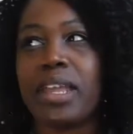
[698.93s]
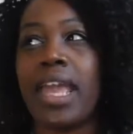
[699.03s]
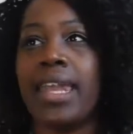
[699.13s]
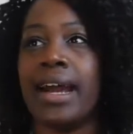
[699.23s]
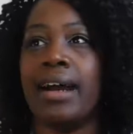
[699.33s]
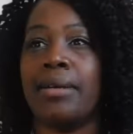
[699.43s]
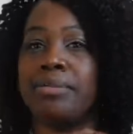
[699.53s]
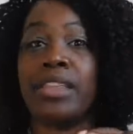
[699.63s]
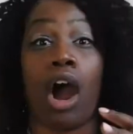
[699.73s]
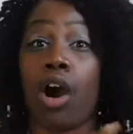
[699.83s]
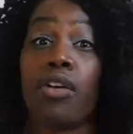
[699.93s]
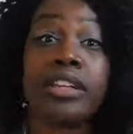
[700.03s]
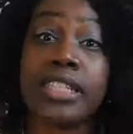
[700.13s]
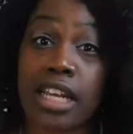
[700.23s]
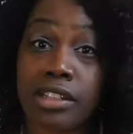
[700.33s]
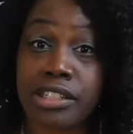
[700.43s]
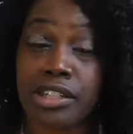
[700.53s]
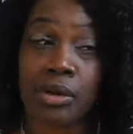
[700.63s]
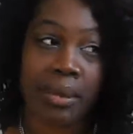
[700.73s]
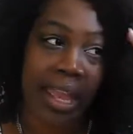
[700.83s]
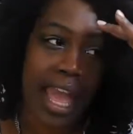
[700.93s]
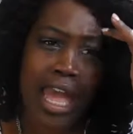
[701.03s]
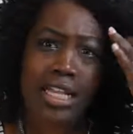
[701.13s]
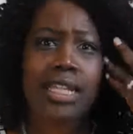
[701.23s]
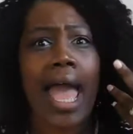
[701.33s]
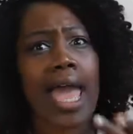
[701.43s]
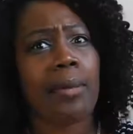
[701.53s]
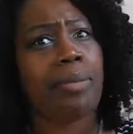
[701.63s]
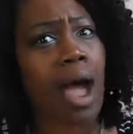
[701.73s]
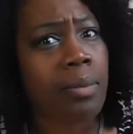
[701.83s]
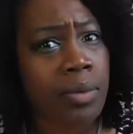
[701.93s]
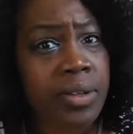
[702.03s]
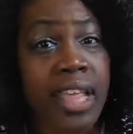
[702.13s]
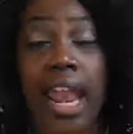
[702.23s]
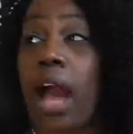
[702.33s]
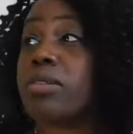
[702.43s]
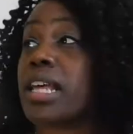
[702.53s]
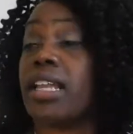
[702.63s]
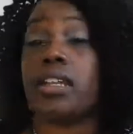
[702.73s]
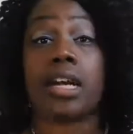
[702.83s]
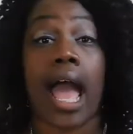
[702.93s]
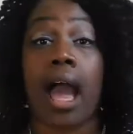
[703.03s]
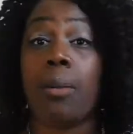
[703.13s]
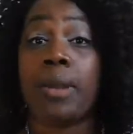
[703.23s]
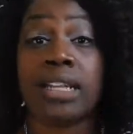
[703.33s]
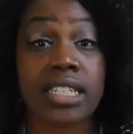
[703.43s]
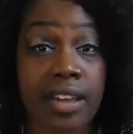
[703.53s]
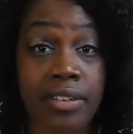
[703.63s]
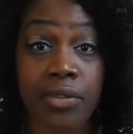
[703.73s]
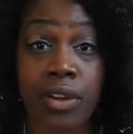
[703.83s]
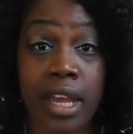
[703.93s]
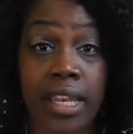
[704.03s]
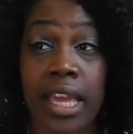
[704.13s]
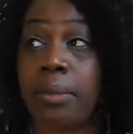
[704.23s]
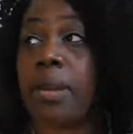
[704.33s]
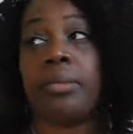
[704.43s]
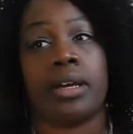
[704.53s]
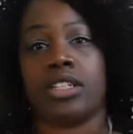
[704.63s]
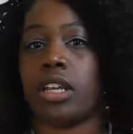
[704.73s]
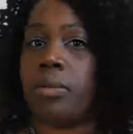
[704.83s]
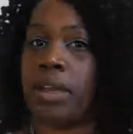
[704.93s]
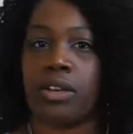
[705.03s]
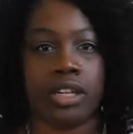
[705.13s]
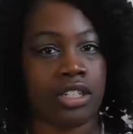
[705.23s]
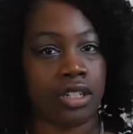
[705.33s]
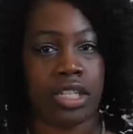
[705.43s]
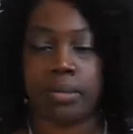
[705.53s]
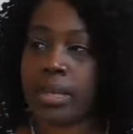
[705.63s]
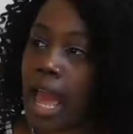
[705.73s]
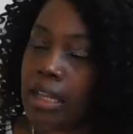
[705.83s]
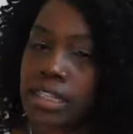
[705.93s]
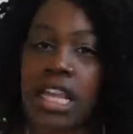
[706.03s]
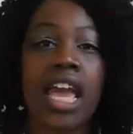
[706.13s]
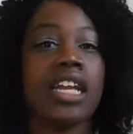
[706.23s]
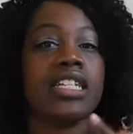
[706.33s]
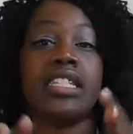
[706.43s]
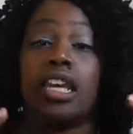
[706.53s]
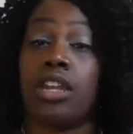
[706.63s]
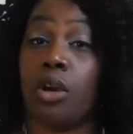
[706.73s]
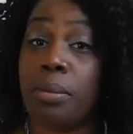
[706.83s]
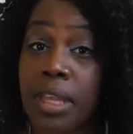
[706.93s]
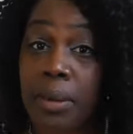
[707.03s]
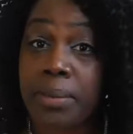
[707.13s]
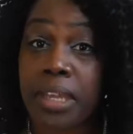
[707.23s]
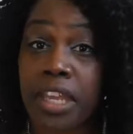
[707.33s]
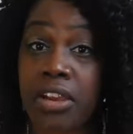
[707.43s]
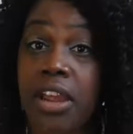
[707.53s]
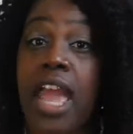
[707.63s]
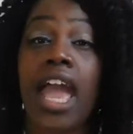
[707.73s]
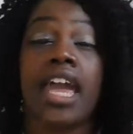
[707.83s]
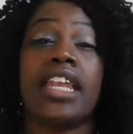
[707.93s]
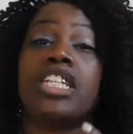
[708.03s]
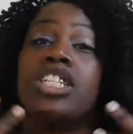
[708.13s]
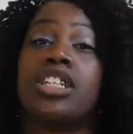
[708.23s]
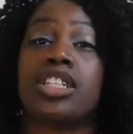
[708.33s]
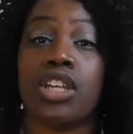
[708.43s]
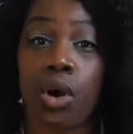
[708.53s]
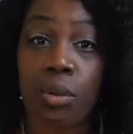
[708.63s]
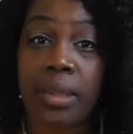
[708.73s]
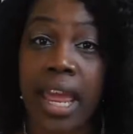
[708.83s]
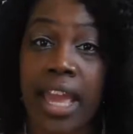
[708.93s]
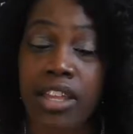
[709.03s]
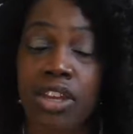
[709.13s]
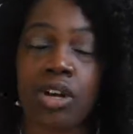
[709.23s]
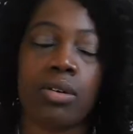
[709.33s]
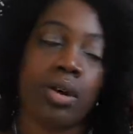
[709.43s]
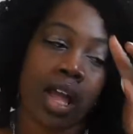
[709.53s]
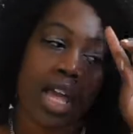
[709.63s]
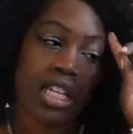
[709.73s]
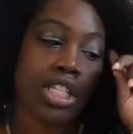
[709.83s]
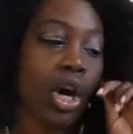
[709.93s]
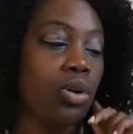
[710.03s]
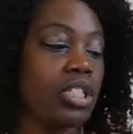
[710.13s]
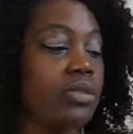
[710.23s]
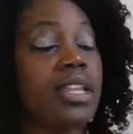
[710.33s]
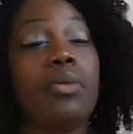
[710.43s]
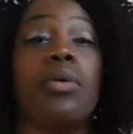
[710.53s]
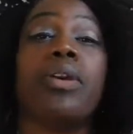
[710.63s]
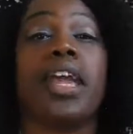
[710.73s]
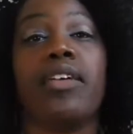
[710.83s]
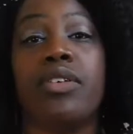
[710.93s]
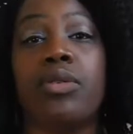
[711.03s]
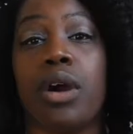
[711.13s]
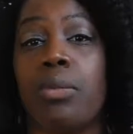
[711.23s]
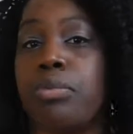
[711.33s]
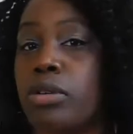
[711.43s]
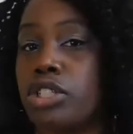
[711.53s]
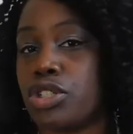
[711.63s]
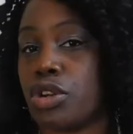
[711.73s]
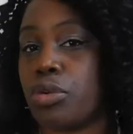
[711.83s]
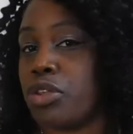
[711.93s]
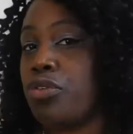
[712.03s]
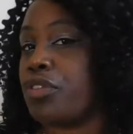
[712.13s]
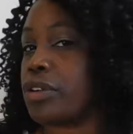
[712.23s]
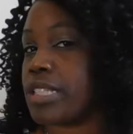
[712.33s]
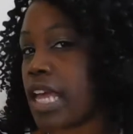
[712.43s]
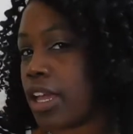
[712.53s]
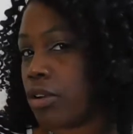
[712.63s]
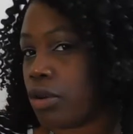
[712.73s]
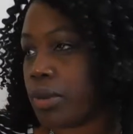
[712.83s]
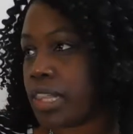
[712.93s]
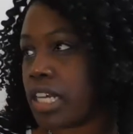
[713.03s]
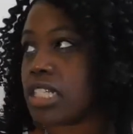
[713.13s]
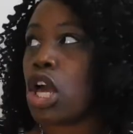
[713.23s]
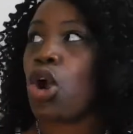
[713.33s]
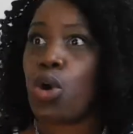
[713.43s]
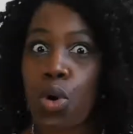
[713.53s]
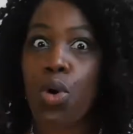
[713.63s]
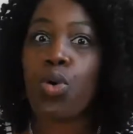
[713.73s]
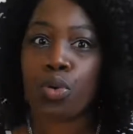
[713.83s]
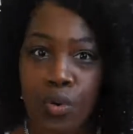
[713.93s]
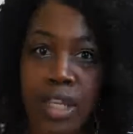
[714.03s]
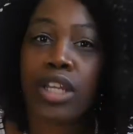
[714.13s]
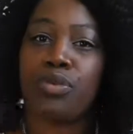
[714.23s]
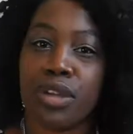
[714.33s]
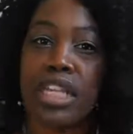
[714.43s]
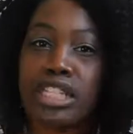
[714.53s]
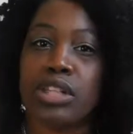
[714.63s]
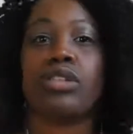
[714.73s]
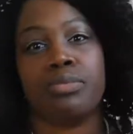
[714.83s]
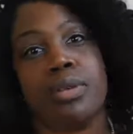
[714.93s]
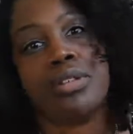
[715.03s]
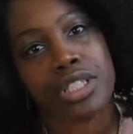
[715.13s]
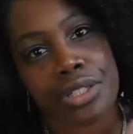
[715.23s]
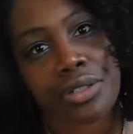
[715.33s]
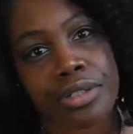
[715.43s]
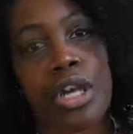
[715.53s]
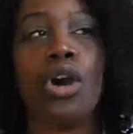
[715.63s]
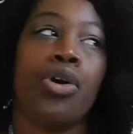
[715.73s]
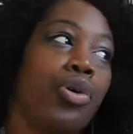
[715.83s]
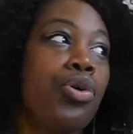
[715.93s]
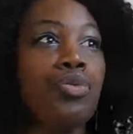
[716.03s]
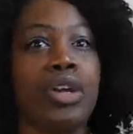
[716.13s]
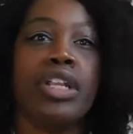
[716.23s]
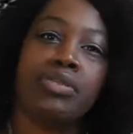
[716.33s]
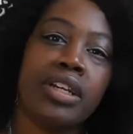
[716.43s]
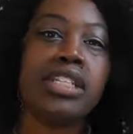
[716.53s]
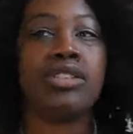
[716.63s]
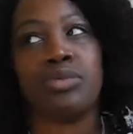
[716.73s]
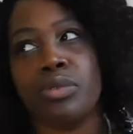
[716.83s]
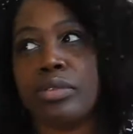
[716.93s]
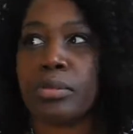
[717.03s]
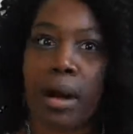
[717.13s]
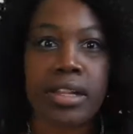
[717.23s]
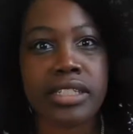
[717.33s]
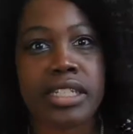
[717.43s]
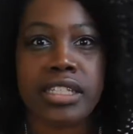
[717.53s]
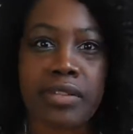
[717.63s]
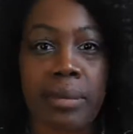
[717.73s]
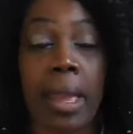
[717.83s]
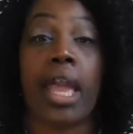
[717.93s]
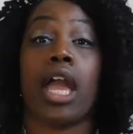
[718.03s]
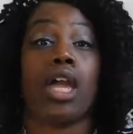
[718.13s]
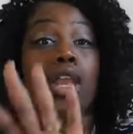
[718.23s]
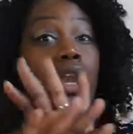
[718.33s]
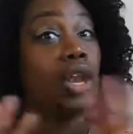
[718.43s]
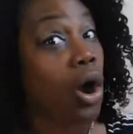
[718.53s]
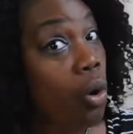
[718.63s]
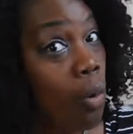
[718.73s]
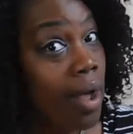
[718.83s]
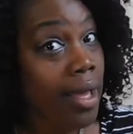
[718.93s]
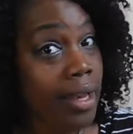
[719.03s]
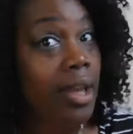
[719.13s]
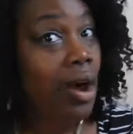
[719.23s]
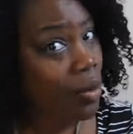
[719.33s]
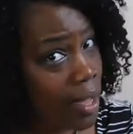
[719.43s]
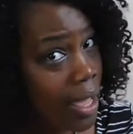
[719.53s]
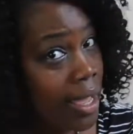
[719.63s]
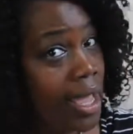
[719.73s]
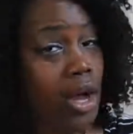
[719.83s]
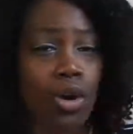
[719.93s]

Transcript: And all the tellers know me. So I had a problem with that. I was like, look, I'll pay the $74.98, but I'm not trying to pay no $100 something because they know me up in here, and they should have told me that, you know. So she was like, well, we gave you a brochure when you first signed on with us. Who really reads those brochures? Who really reads the rules and policies of a bank? No one, okay?